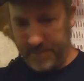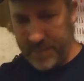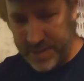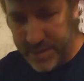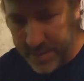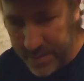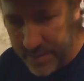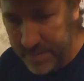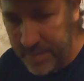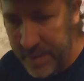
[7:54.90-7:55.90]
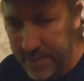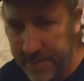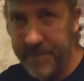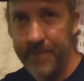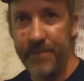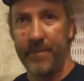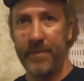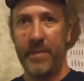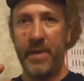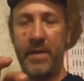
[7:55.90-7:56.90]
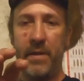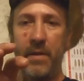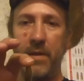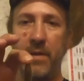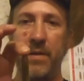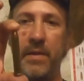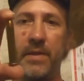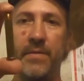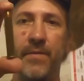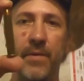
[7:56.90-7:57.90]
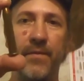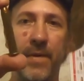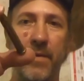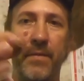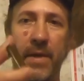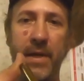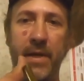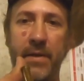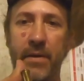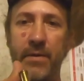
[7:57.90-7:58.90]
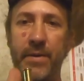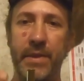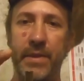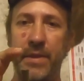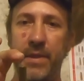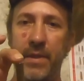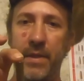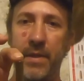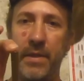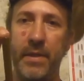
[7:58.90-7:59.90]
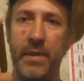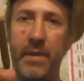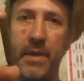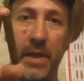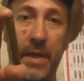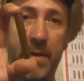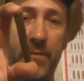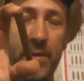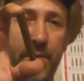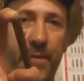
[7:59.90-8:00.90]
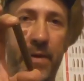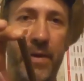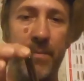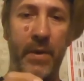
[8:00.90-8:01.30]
busting this myth. This is a 45-90 cartridge. It was a fairly